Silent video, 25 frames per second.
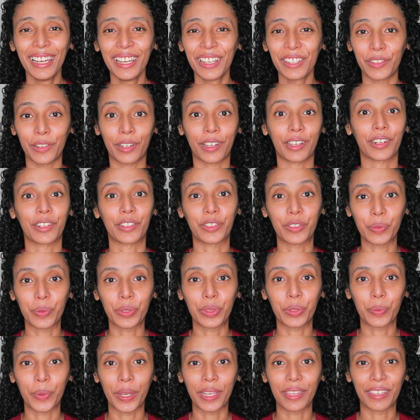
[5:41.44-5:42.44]
so I gotta do it
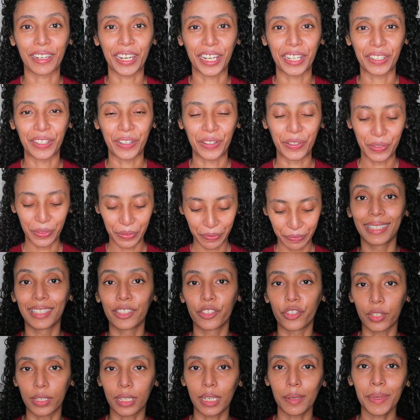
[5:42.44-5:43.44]
the way that I know.
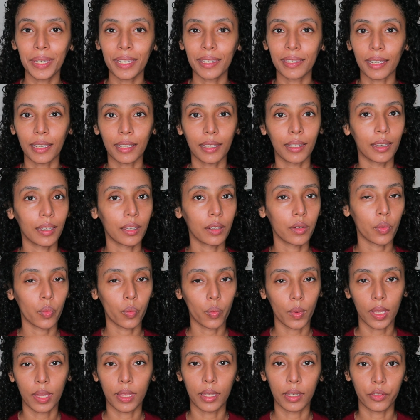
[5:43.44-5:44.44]
Just give me a second
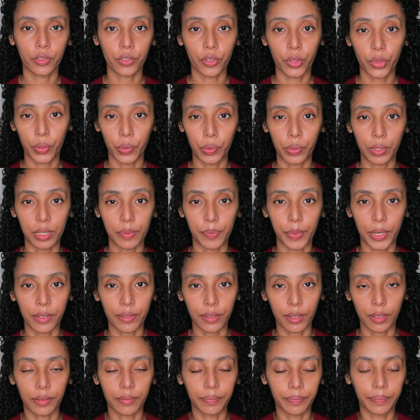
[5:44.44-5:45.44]
while I just throw these brows
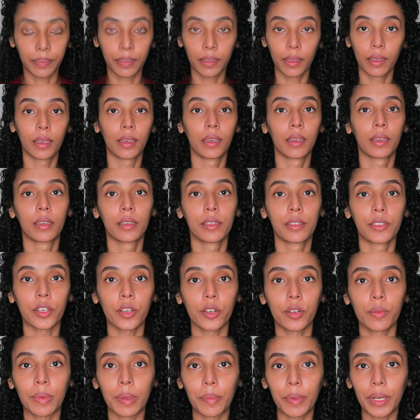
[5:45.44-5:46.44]
on.
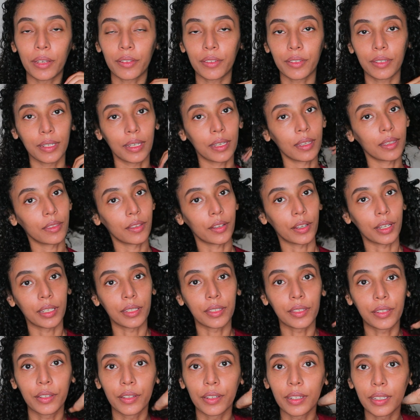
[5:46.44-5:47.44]
So my brows are done. They're
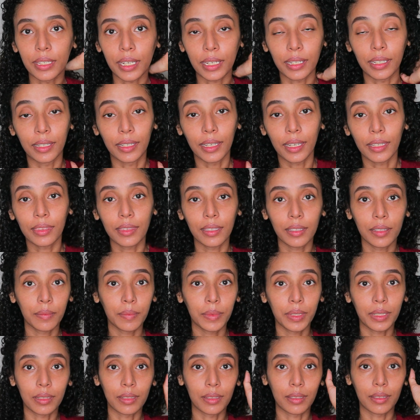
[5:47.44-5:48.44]
as good as I could get them
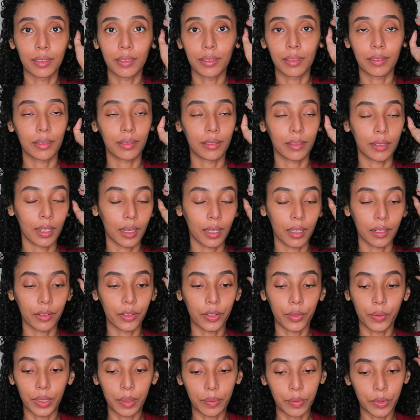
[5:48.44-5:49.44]
because I don't
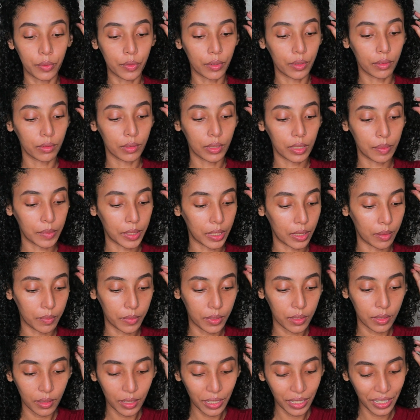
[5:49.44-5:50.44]
know what I'm doing
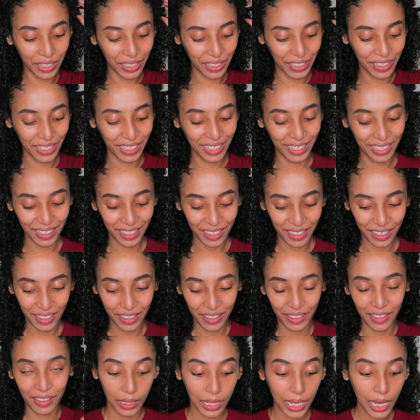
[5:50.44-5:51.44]
sometimes.
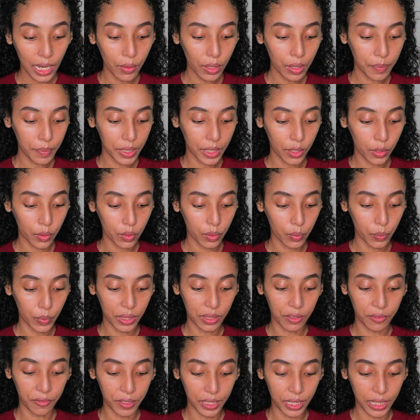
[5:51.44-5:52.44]
Now I'm gonna go in with
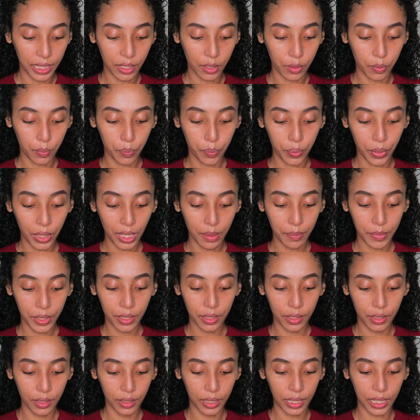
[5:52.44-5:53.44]
the VDL
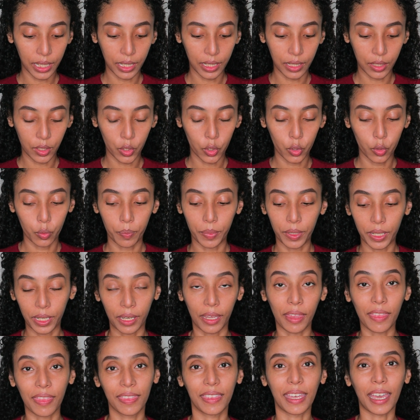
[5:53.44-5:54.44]
primer and
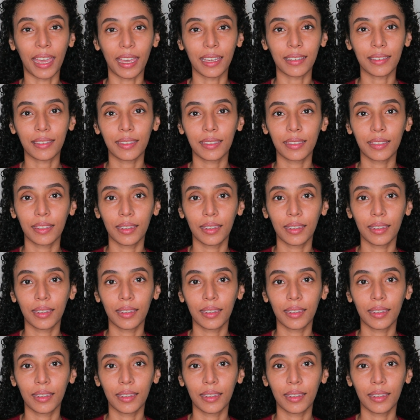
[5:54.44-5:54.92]
hoping that